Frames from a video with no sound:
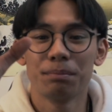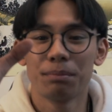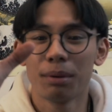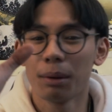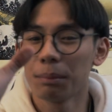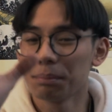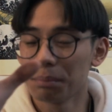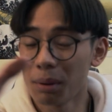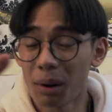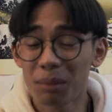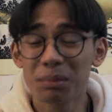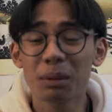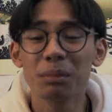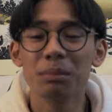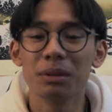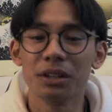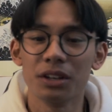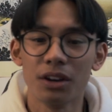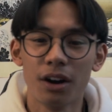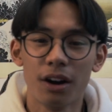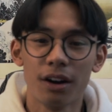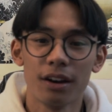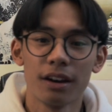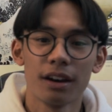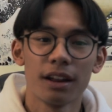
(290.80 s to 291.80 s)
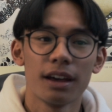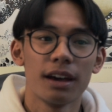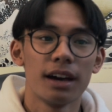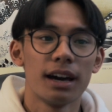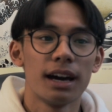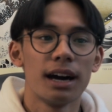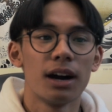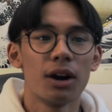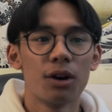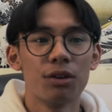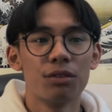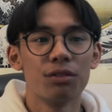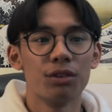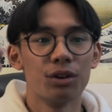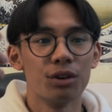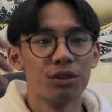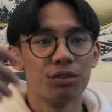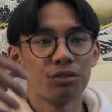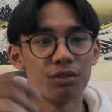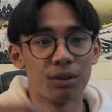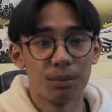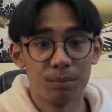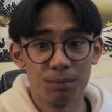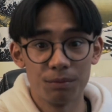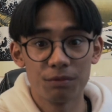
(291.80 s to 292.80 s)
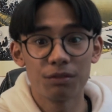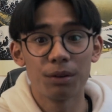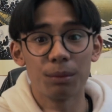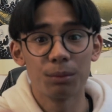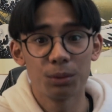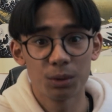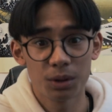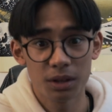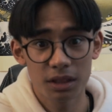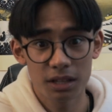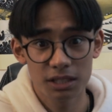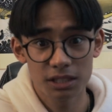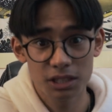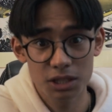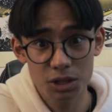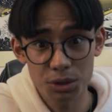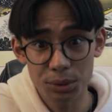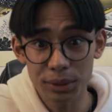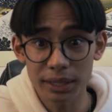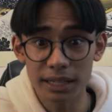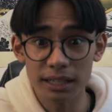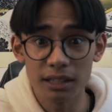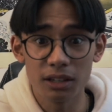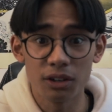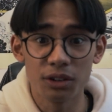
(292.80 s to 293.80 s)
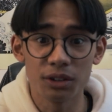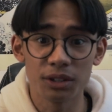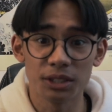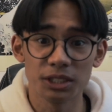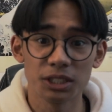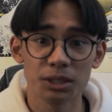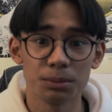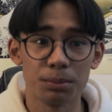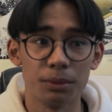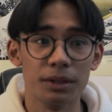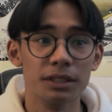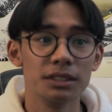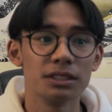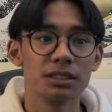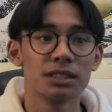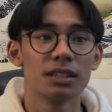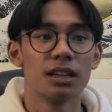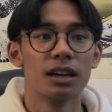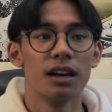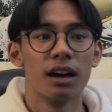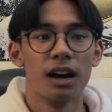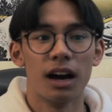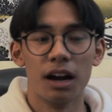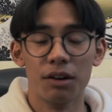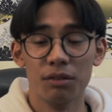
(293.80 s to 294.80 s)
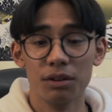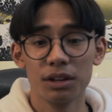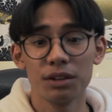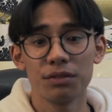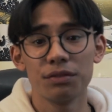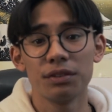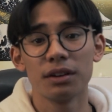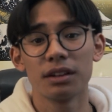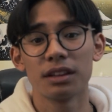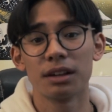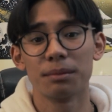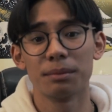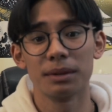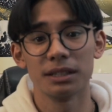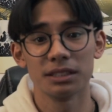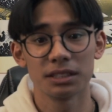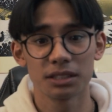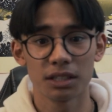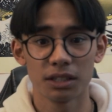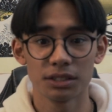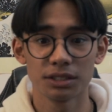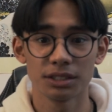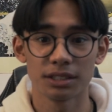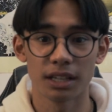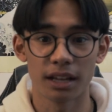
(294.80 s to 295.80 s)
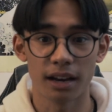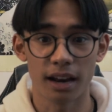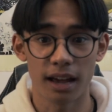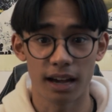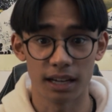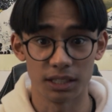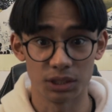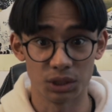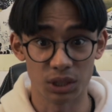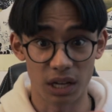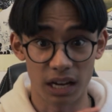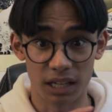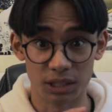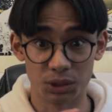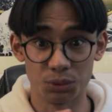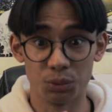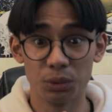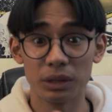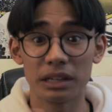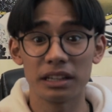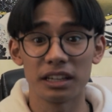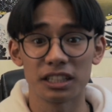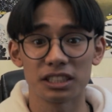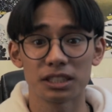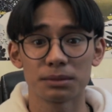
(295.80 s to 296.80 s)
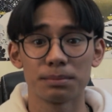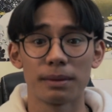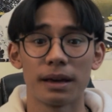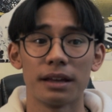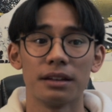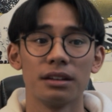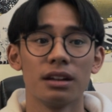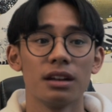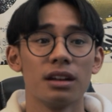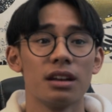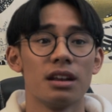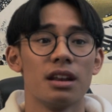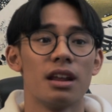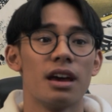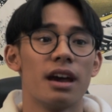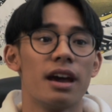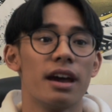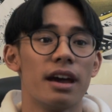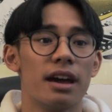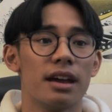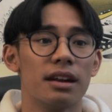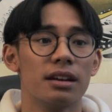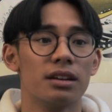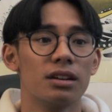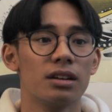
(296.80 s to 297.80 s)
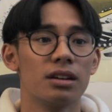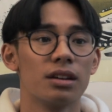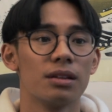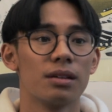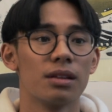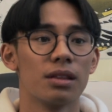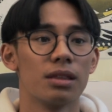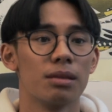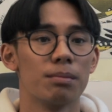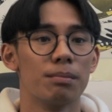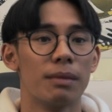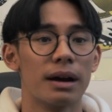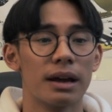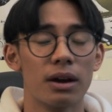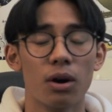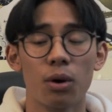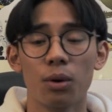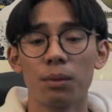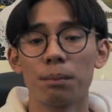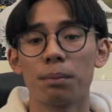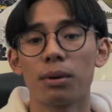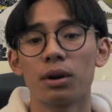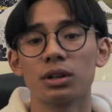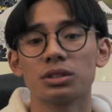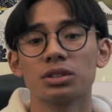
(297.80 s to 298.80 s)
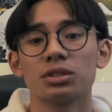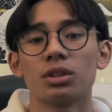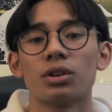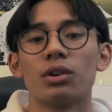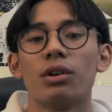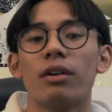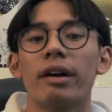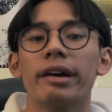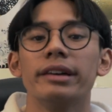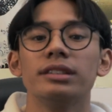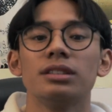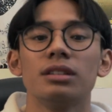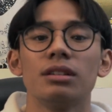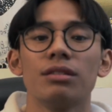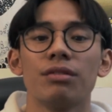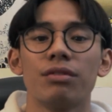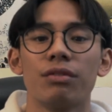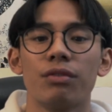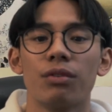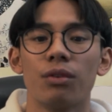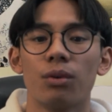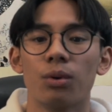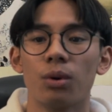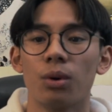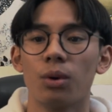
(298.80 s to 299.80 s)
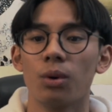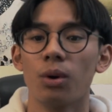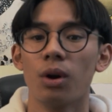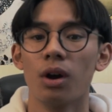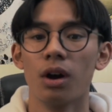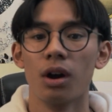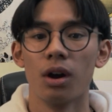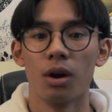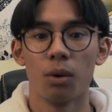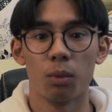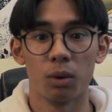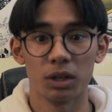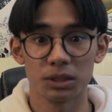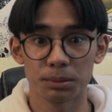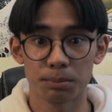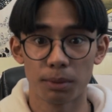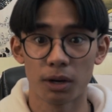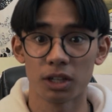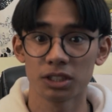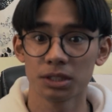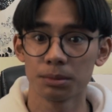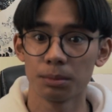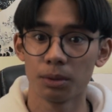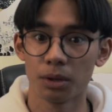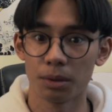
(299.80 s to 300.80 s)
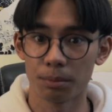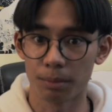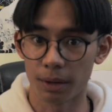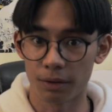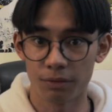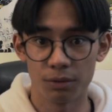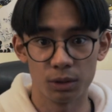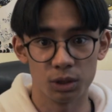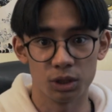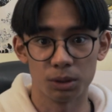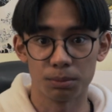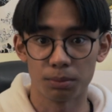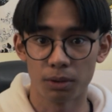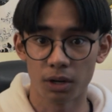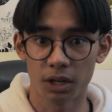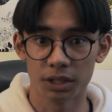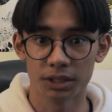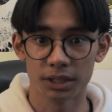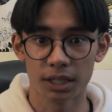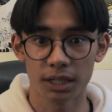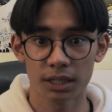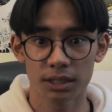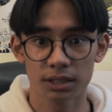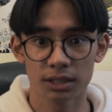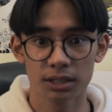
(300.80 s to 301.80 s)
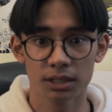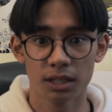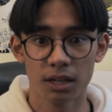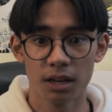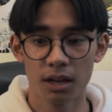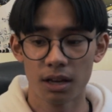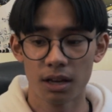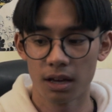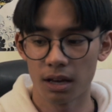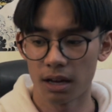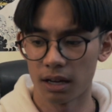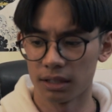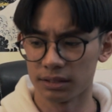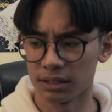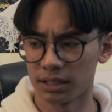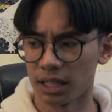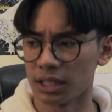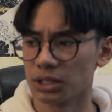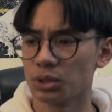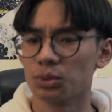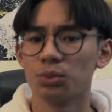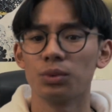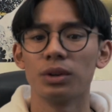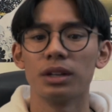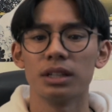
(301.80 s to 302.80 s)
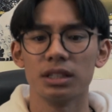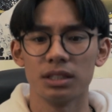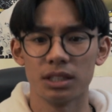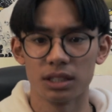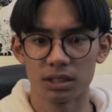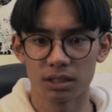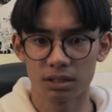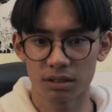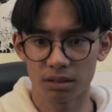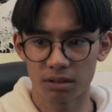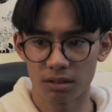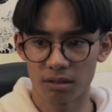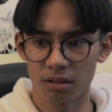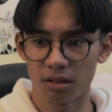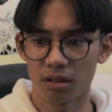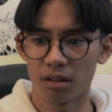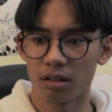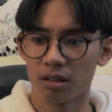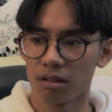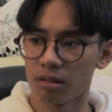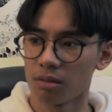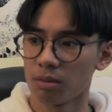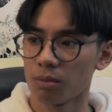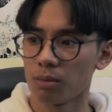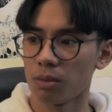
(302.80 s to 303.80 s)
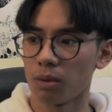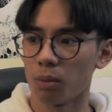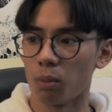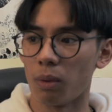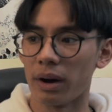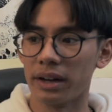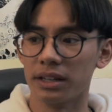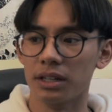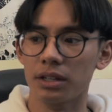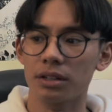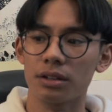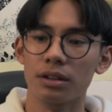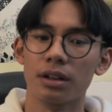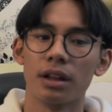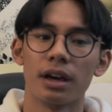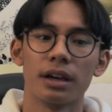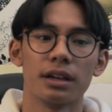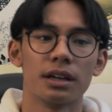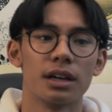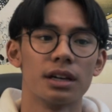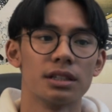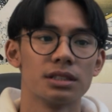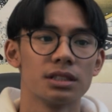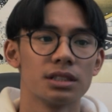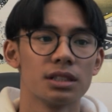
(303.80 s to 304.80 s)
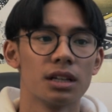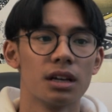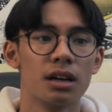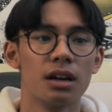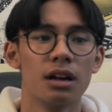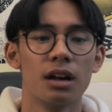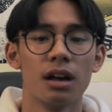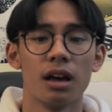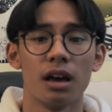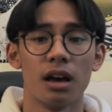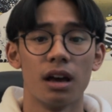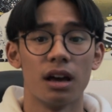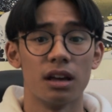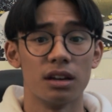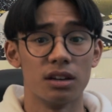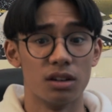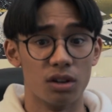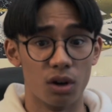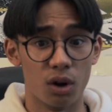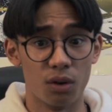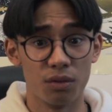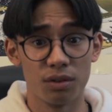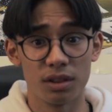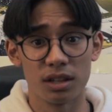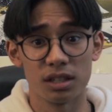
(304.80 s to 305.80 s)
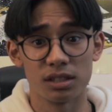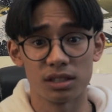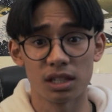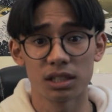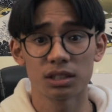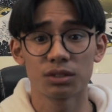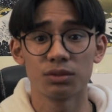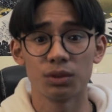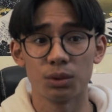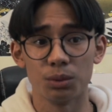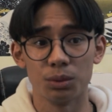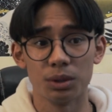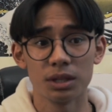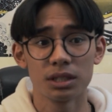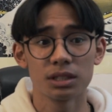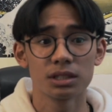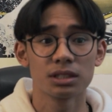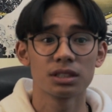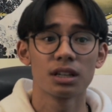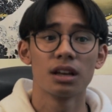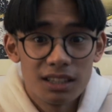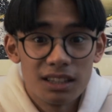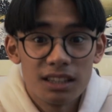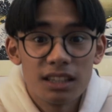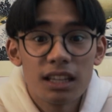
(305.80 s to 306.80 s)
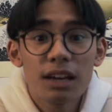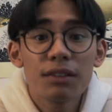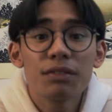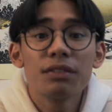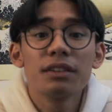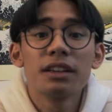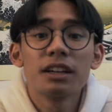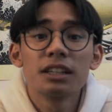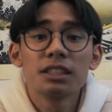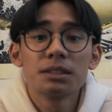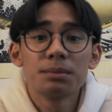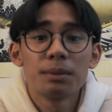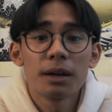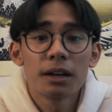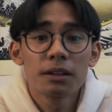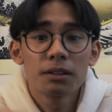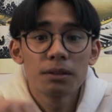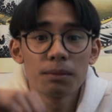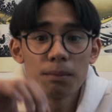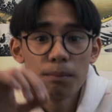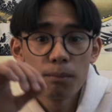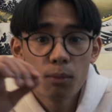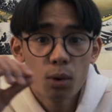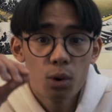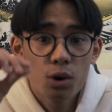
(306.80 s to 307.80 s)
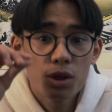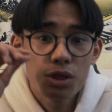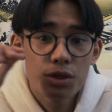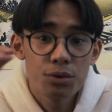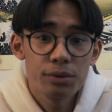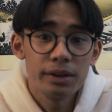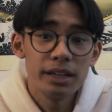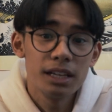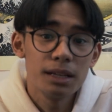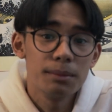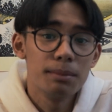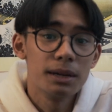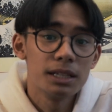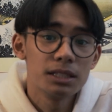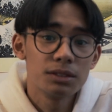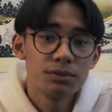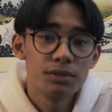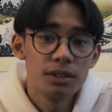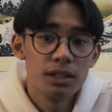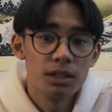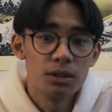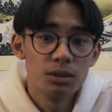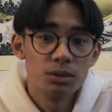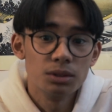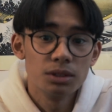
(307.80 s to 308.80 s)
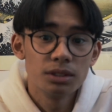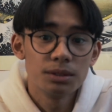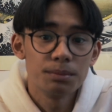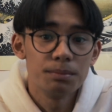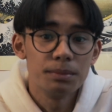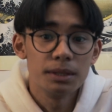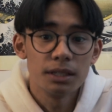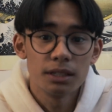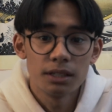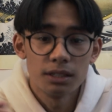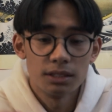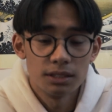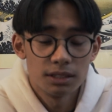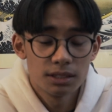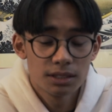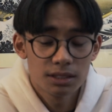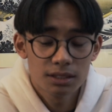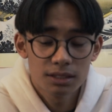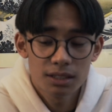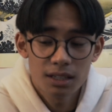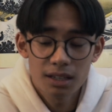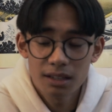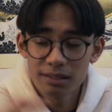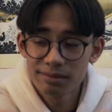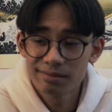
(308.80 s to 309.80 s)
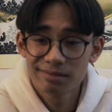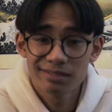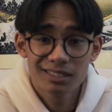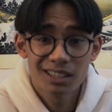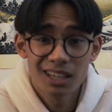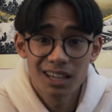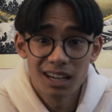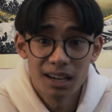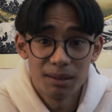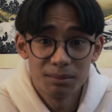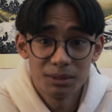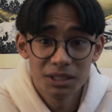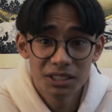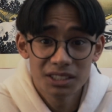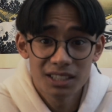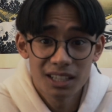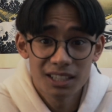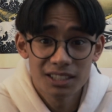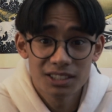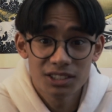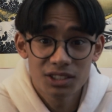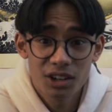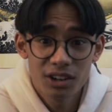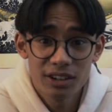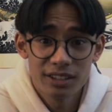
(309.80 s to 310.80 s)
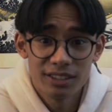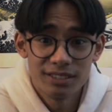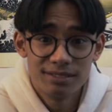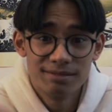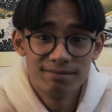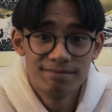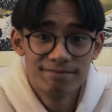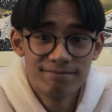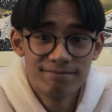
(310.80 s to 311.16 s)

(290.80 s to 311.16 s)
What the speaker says: probably not. However, from doing this 3D learning sprint, I really feel that my skill set has really expanded, and my own personal horizon for what's possible in my future projects has really just widened, I guess. And over these next few weeks, definitely expect more 3D based videos because I'm just getting started.